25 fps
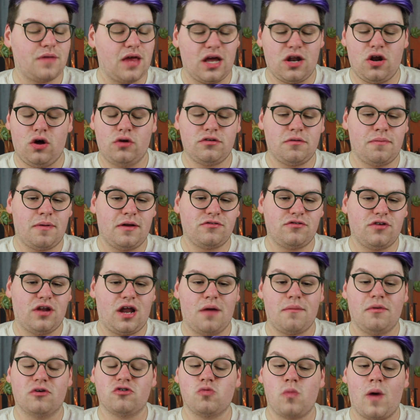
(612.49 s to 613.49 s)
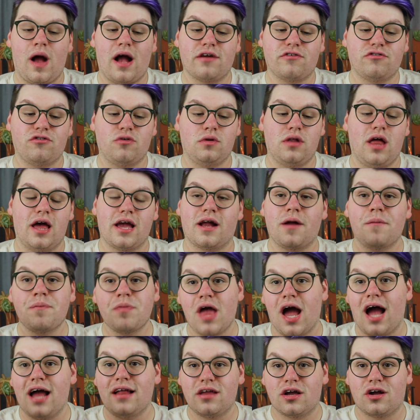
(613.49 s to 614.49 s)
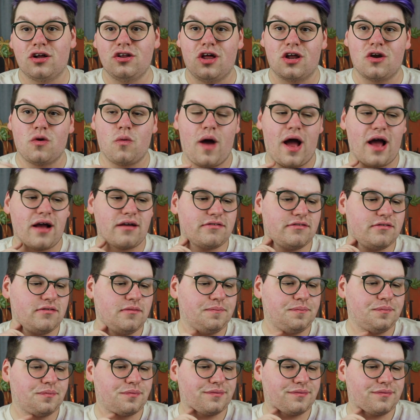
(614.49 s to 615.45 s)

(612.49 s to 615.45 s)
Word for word: It all depends on how much wax you like. I like a lot of wax.